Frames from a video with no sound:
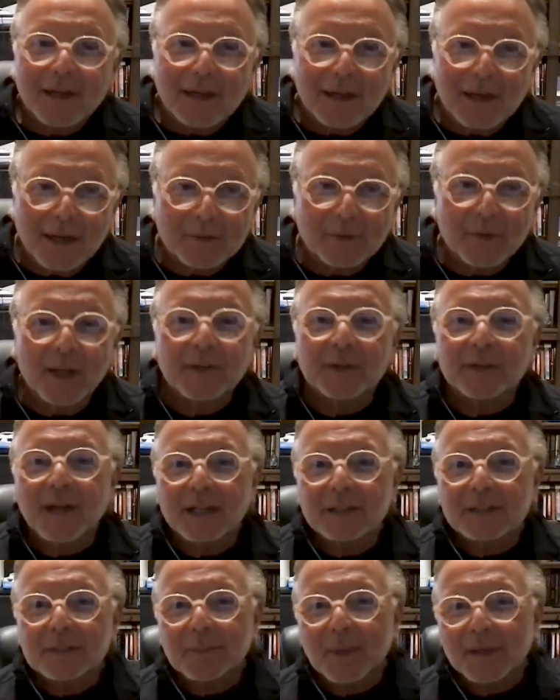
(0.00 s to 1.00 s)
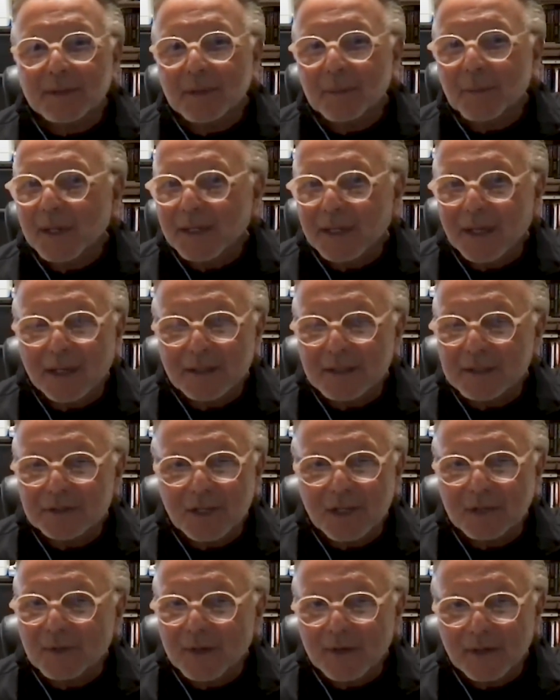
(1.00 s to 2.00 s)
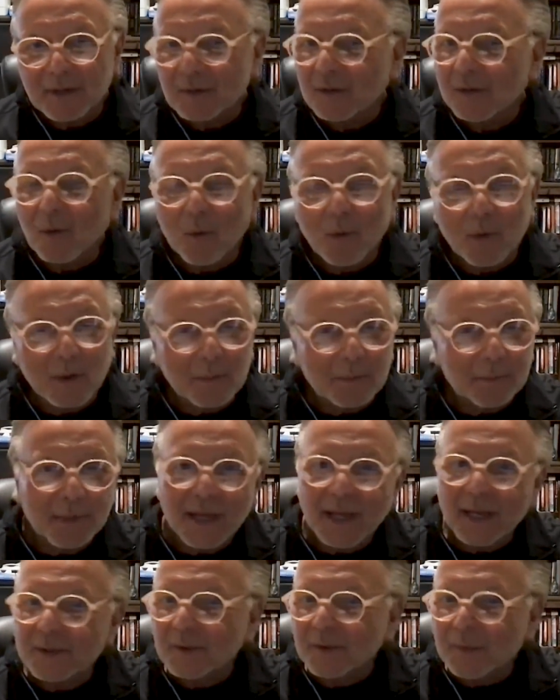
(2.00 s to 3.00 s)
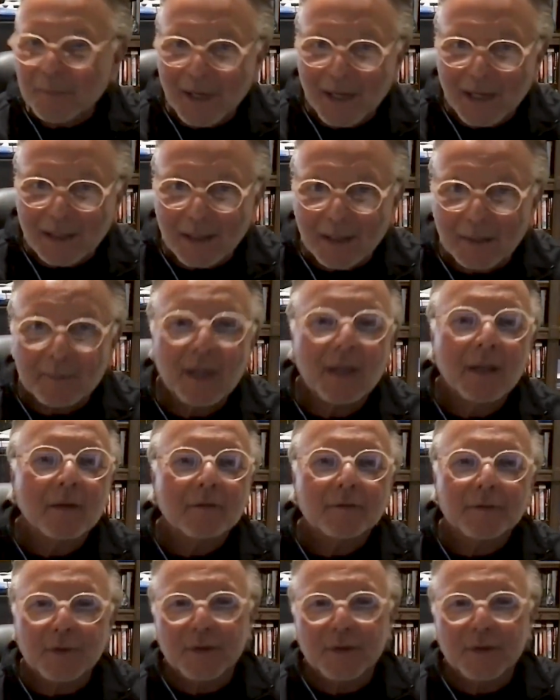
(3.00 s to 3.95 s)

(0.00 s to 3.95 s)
I'd rather not spend the money on a generator or a battery backup for